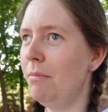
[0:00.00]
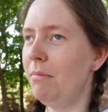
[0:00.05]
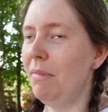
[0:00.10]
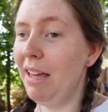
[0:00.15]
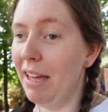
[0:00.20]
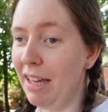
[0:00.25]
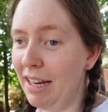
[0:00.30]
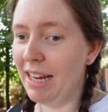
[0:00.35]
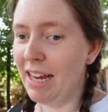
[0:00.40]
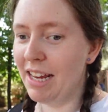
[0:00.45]
me
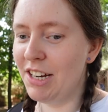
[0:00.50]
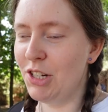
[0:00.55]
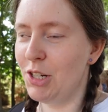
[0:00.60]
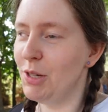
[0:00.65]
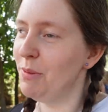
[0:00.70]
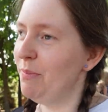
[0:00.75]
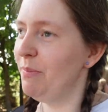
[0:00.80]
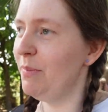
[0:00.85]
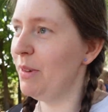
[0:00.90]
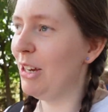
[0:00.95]
and
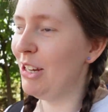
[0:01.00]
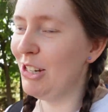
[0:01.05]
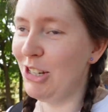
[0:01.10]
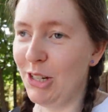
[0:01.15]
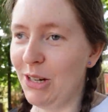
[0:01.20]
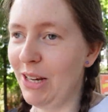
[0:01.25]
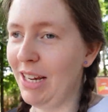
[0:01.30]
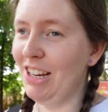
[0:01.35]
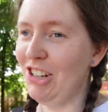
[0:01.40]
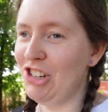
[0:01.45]
Adam are
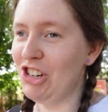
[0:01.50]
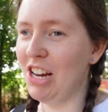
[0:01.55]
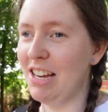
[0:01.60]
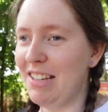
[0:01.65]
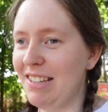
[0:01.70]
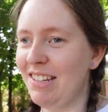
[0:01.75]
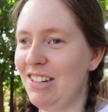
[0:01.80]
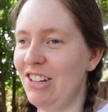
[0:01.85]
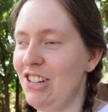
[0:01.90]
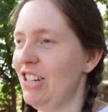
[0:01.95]
doing
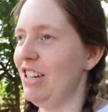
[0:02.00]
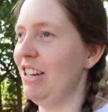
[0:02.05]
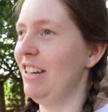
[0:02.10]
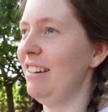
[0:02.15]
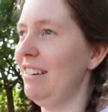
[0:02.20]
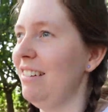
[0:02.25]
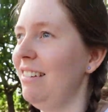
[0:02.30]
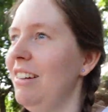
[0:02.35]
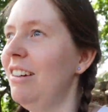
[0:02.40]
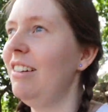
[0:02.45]
Chessington
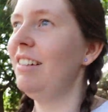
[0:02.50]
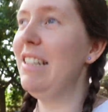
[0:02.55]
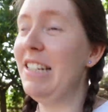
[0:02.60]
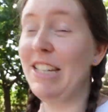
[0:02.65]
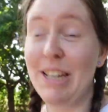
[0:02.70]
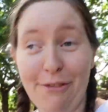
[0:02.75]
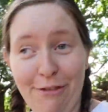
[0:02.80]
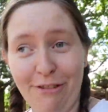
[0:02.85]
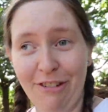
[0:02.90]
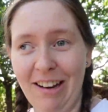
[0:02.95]

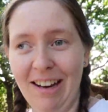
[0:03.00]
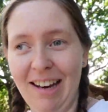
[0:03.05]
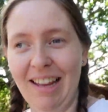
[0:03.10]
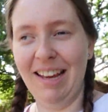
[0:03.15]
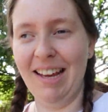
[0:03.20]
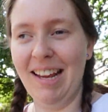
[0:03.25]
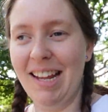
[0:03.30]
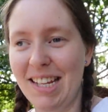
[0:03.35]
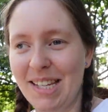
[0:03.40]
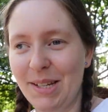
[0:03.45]

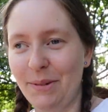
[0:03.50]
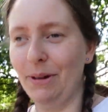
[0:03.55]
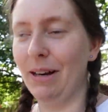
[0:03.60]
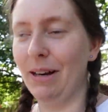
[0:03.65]
differently to